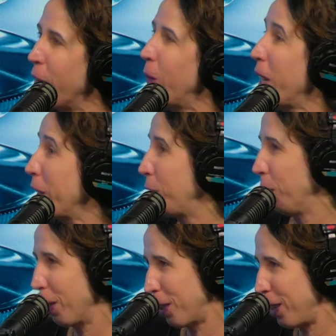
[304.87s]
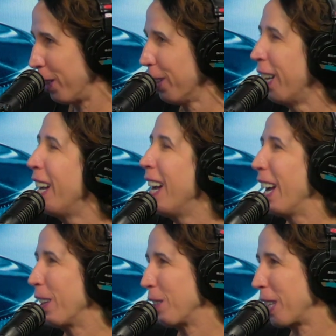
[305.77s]
we get crustier
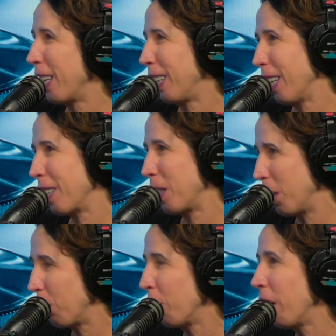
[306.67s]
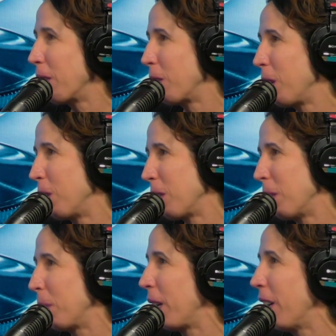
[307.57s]
and our skin gets stiffer. And so you just
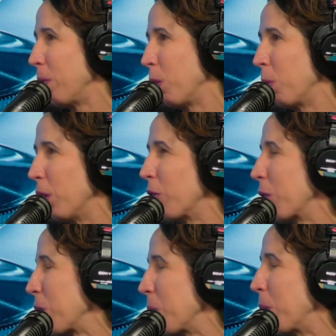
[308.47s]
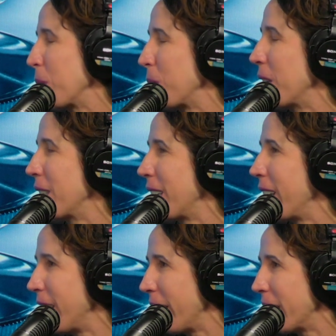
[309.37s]
simply have more peripheral support so it doesn't
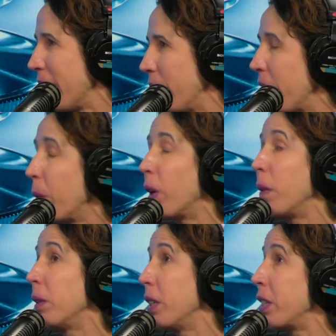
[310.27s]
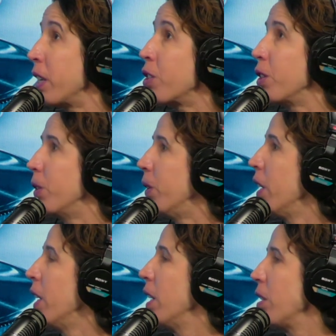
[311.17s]
get hmm. yanked hmm. out. And we're able to teach you
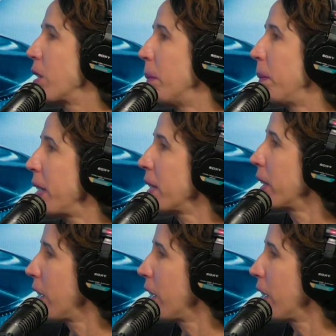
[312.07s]
some basic